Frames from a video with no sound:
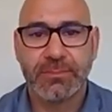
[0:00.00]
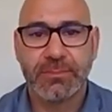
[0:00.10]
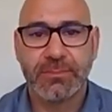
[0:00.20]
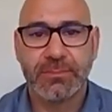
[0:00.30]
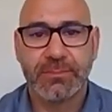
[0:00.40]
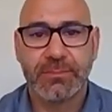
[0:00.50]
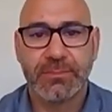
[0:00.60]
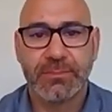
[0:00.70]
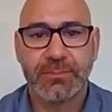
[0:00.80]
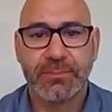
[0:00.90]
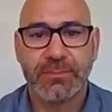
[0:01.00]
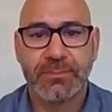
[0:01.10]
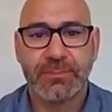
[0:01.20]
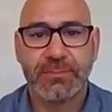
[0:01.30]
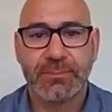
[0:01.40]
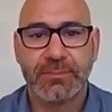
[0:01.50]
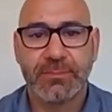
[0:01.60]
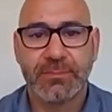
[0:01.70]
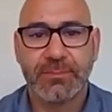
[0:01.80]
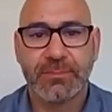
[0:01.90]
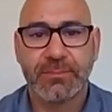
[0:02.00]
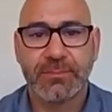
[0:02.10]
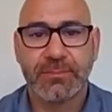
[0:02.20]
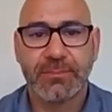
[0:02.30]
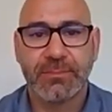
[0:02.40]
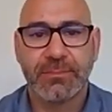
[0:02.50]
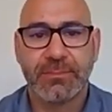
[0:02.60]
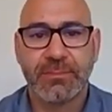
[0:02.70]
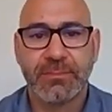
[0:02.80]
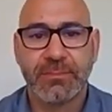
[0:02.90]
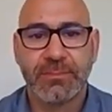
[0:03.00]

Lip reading: (not speaking)